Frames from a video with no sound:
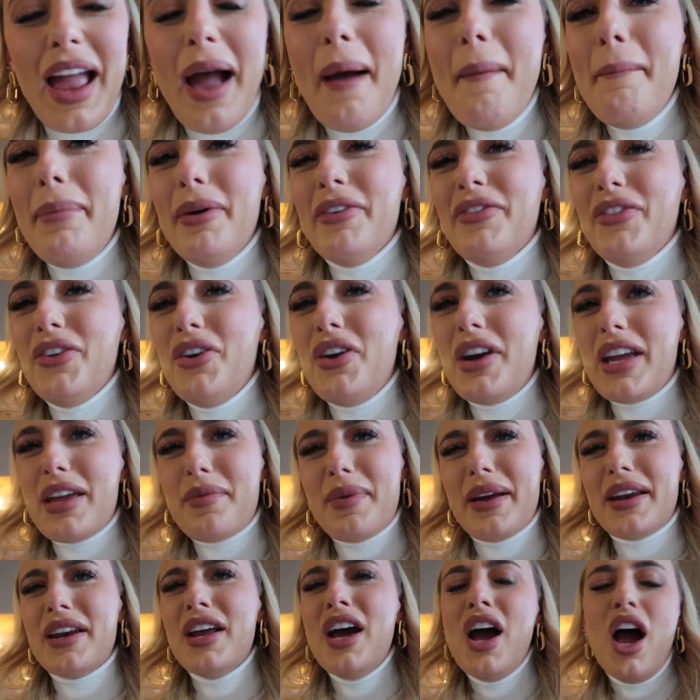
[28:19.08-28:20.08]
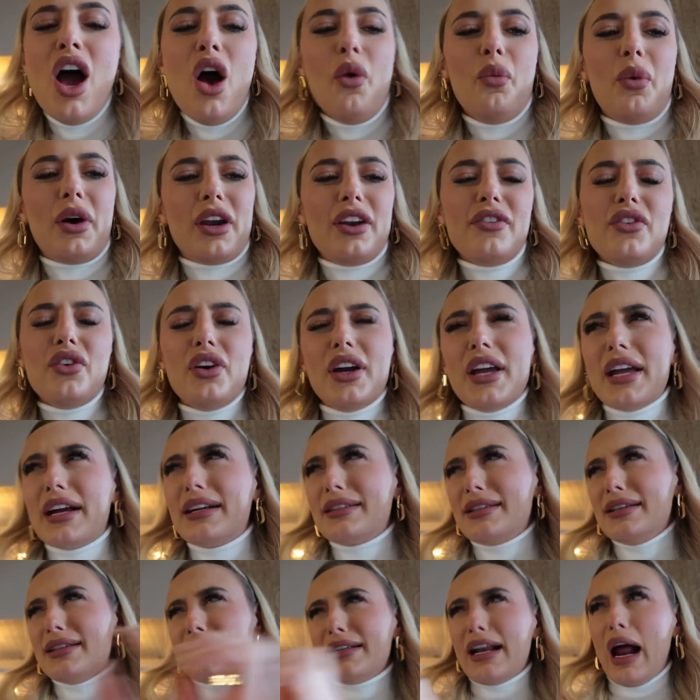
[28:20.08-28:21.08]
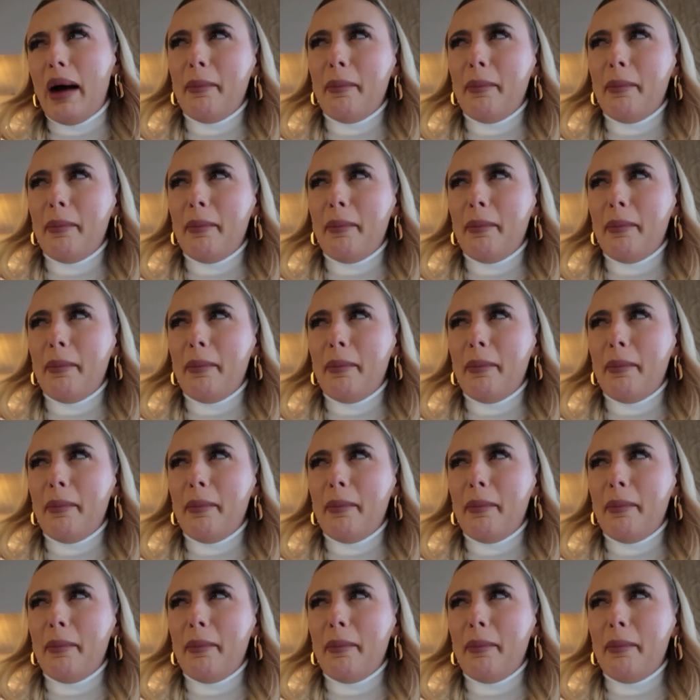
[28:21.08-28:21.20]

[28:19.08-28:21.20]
And before he went, one of your icks isn't